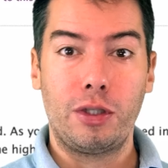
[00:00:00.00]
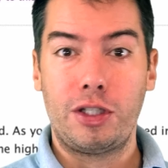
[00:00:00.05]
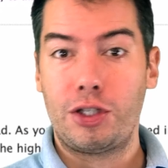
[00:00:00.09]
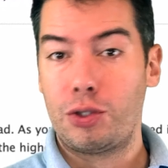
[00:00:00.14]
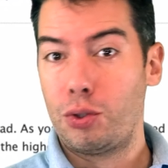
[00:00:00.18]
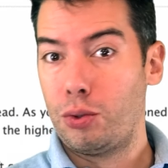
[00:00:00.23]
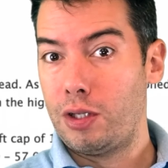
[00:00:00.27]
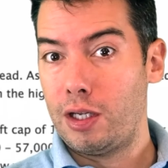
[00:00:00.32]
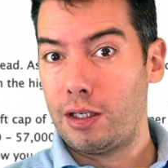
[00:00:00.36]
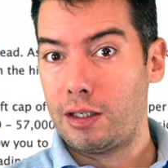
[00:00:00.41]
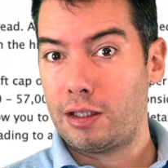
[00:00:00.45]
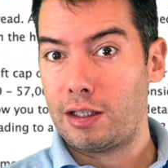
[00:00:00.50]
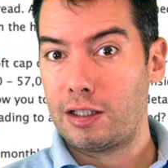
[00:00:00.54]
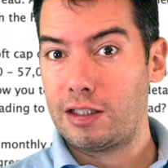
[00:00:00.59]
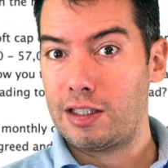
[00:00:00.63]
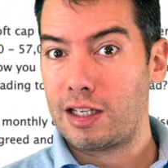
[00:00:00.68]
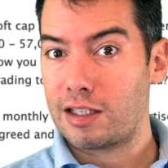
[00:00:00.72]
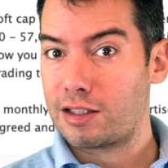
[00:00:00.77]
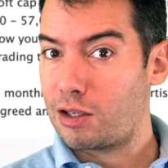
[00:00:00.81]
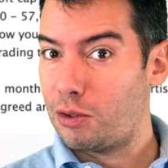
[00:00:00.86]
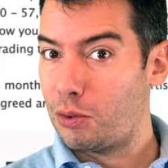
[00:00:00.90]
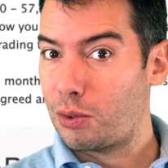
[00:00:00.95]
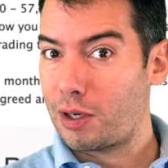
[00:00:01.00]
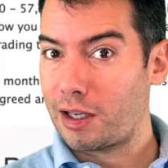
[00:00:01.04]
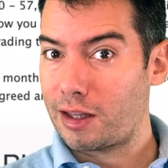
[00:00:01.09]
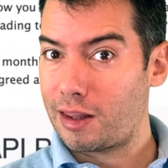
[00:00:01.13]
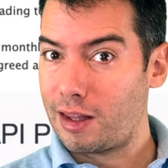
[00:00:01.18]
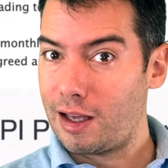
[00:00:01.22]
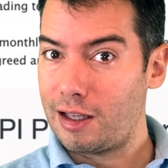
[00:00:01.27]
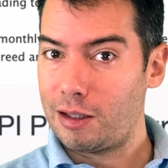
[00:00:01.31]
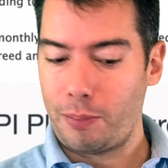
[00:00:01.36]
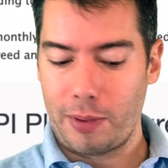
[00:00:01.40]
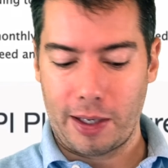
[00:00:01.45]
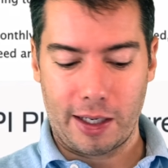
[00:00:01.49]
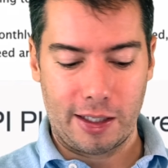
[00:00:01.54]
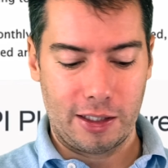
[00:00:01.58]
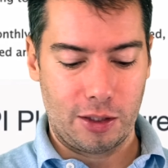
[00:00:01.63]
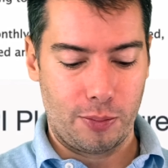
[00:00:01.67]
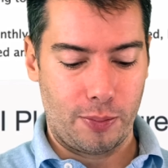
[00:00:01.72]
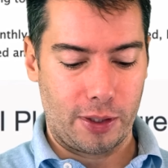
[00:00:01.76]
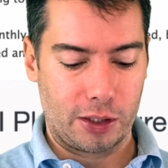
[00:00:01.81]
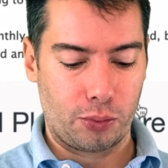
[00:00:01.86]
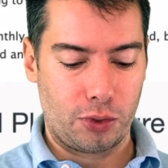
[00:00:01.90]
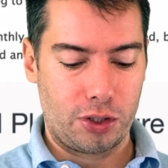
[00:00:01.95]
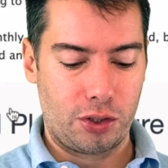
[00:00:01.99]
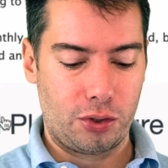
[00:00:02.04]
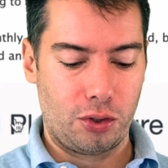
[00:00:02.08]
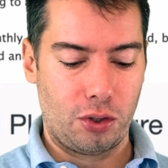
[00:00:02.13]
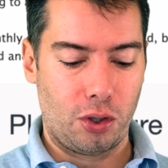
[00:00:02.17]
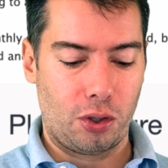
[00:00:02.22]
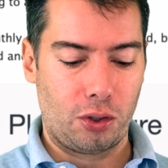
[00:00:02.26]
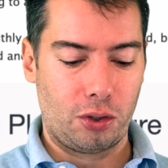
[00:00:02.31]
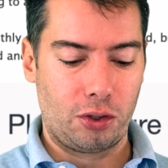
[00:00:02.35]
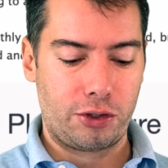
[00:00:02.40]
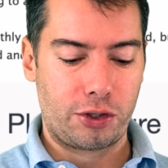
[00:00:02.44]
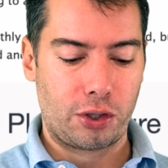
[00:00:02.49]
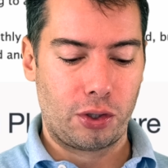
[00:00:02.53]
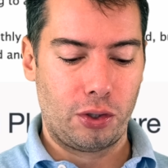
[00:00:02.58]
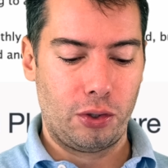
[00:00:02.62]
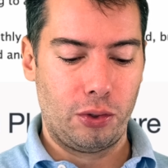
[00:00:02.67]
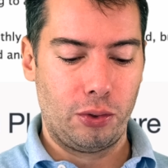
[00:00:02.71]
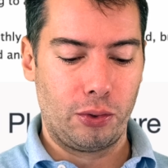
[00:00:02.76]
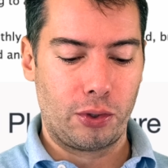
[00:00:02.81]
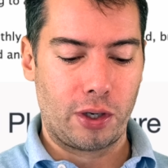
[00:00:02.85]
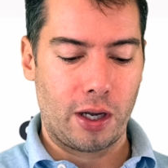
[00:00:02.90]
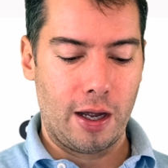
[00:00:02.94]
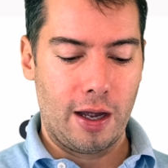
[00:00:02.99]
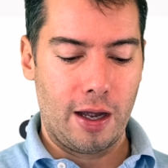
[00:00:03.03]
shouldn't just look at that page, but we should also look